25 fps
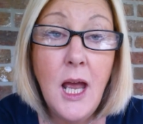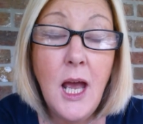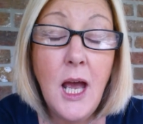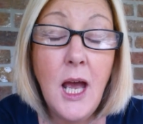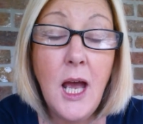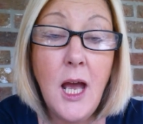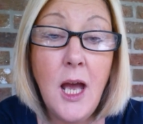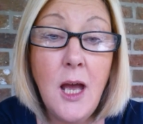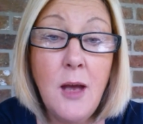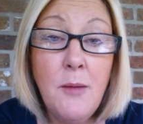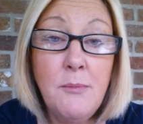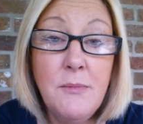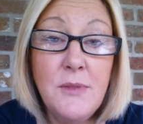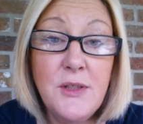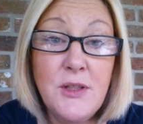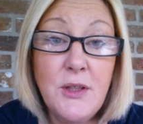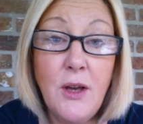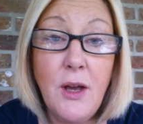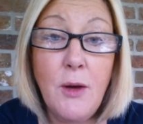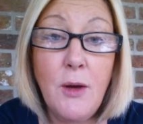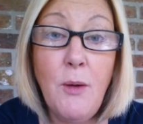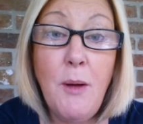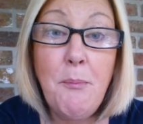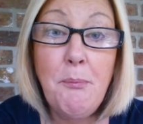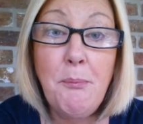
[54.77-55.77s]
So
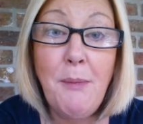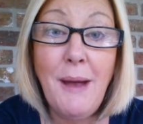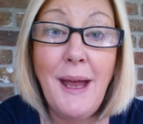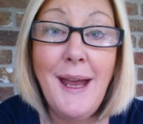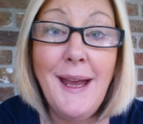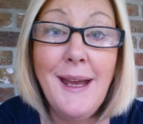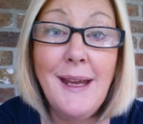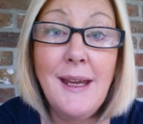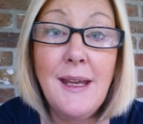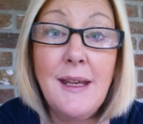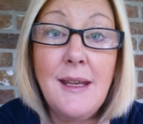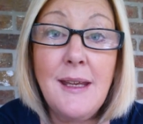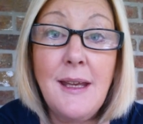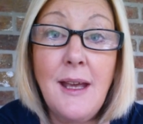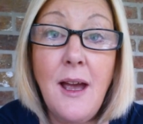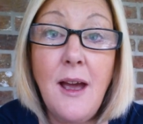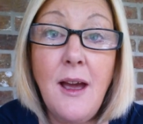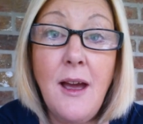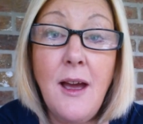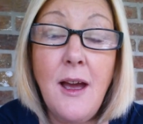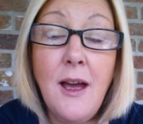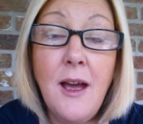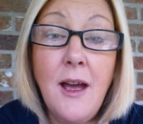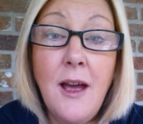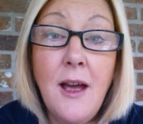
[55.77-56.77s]
I went back
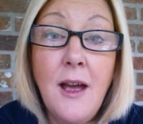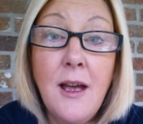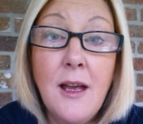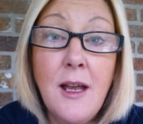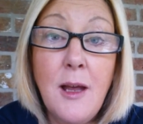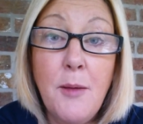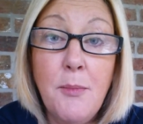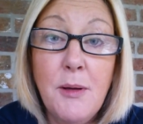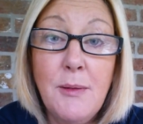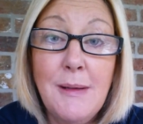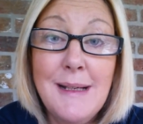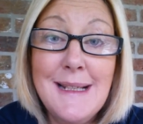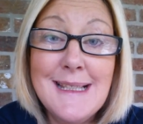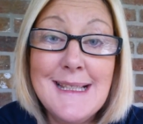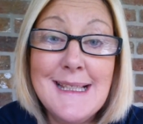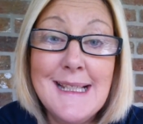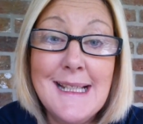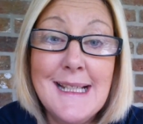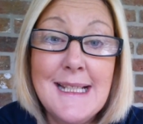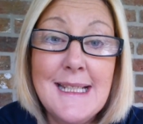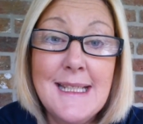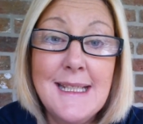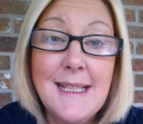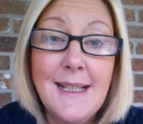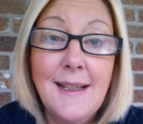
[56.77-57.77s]
a couple of weeks
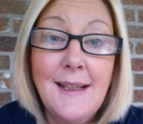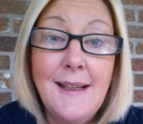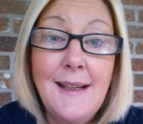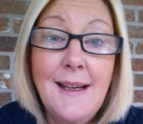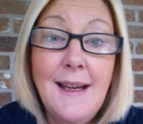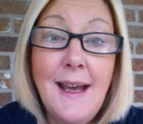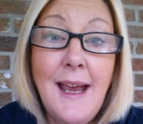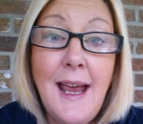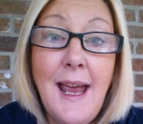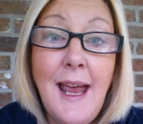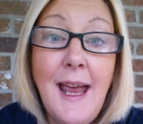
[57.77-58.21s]
later,